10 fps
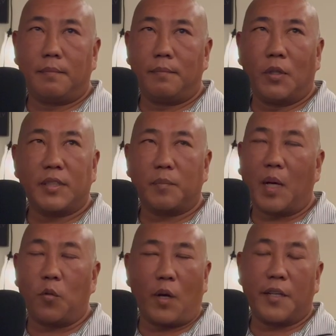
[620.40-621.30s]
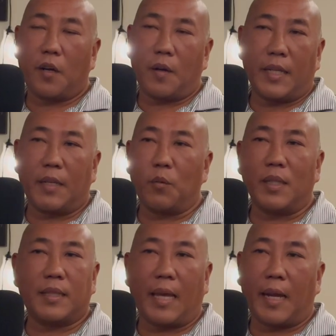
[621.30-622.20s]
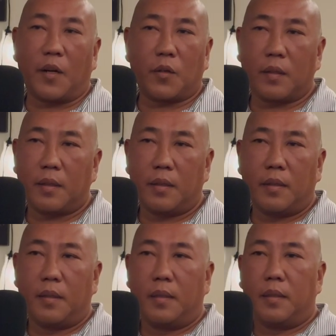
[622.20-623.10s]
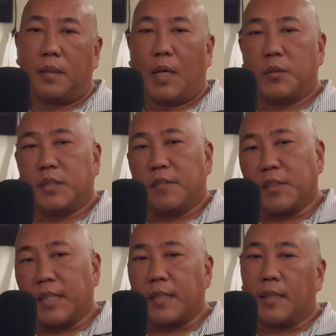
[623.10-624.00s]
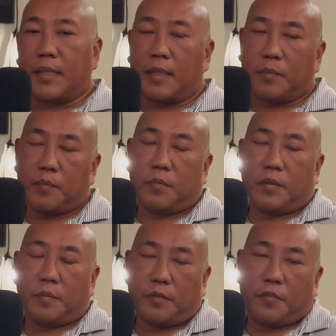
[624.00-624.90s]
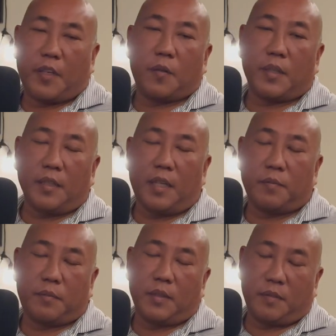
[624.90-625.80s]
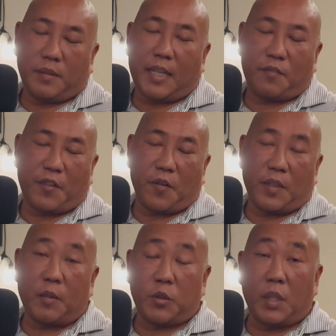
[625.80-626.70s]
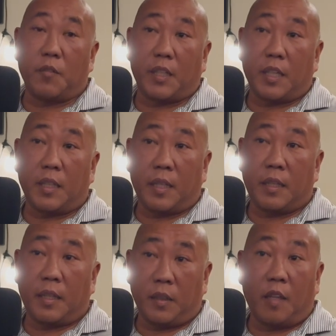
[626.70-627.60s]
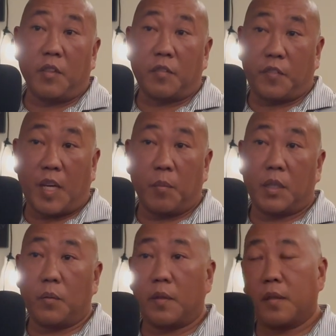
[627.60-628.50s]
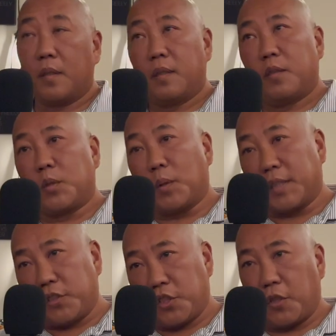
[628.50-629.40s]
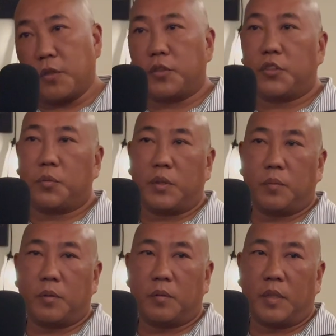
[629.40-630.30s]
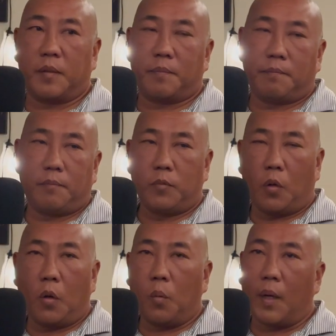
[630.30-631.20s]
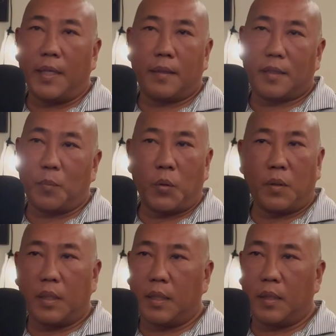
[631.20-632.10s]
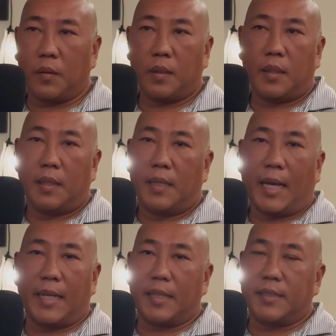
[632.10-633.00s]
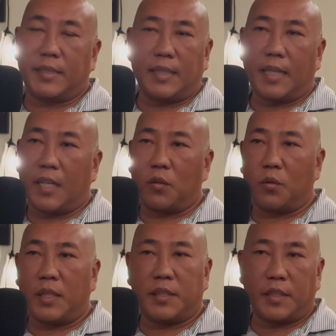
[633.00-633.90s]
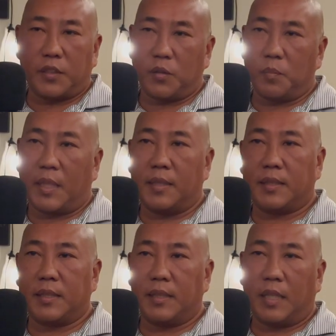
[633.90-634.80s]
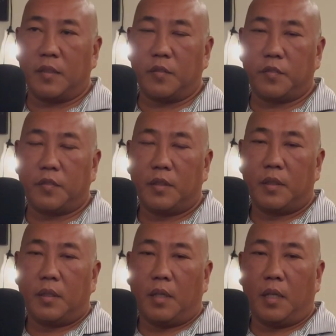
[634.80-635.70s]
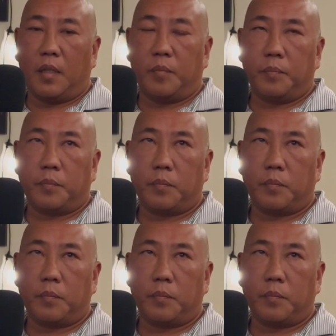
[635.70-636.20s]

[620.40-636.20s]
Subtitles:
wasn't my radar. I didn't really care. I was living in like a fairly not fairly. I was living in a loving family with. We went to church. We were in a all white community. I didn't see a lot of racism. I didn't see a lot of um,